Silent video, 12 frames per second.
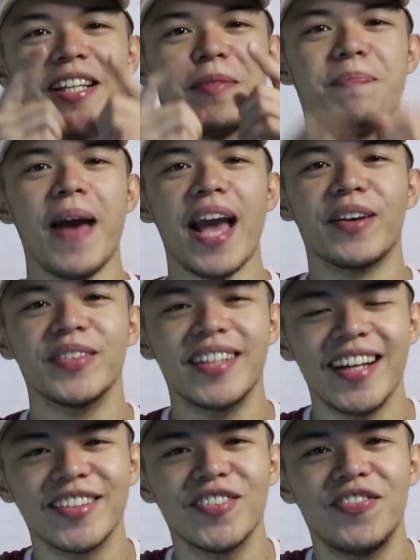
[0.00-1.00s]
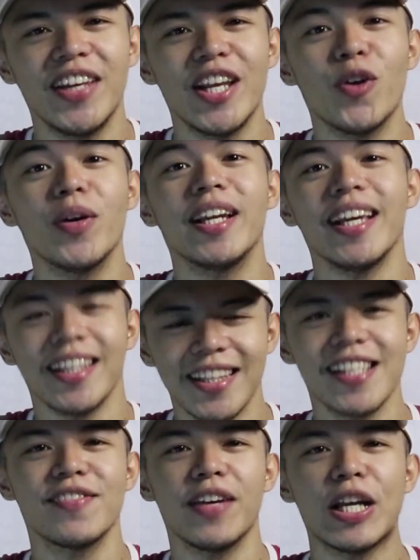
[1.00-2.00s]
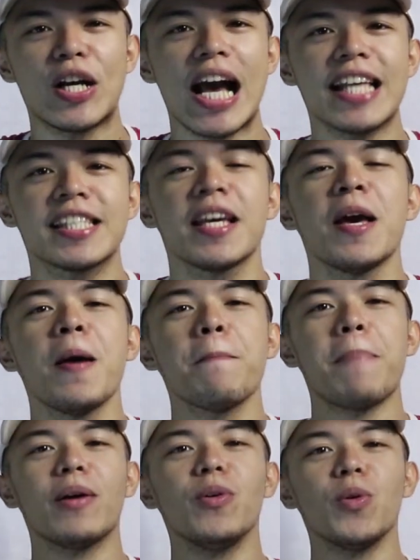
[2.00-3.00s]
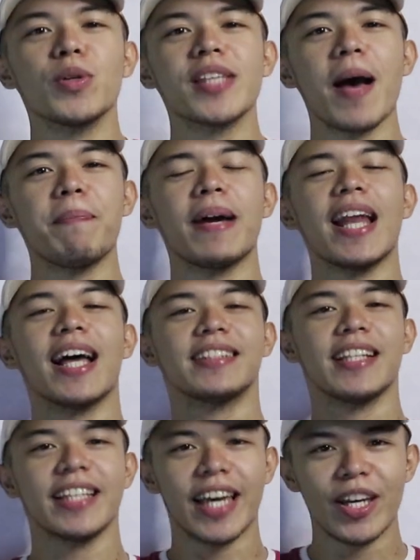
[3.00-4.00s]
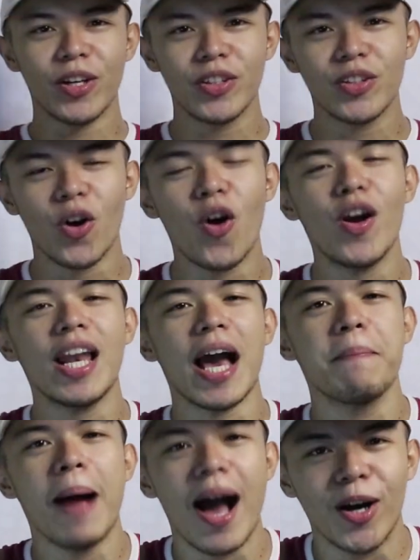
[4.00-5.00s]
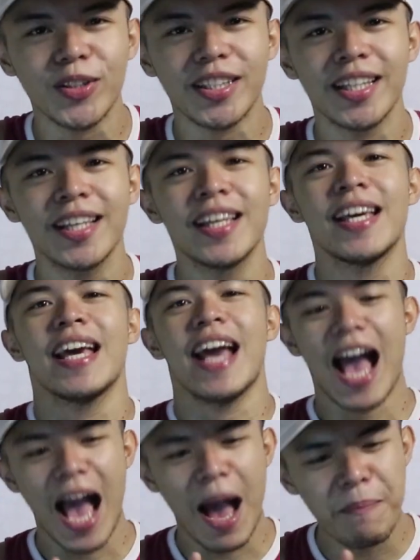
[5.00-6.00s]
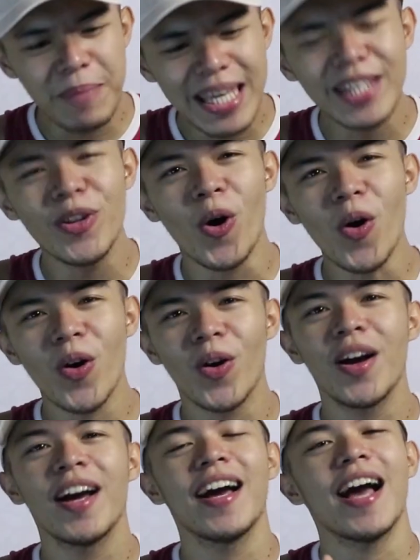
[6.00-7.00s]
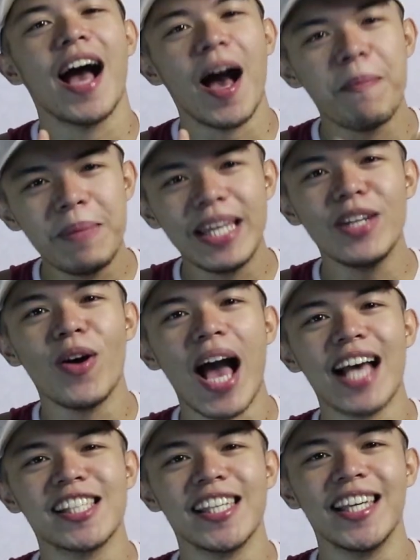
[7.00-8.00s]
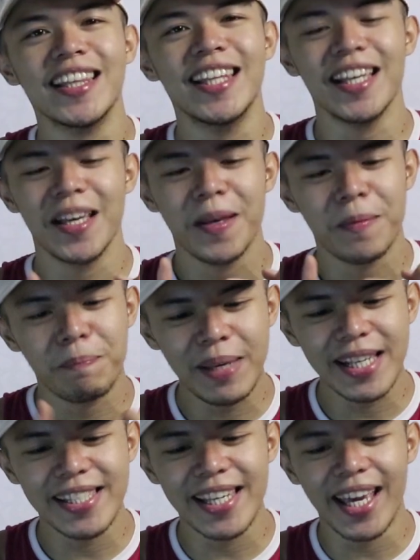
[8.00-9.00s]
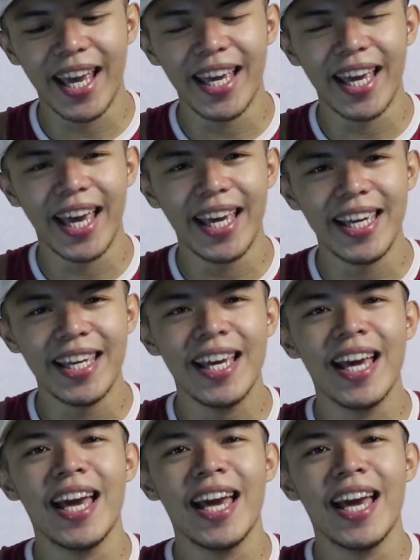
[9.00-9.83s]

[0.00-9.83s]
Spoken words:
here, back with another video. And in this video guys, pag-uusapan natin ngayon all about Amino Acid, BCAA,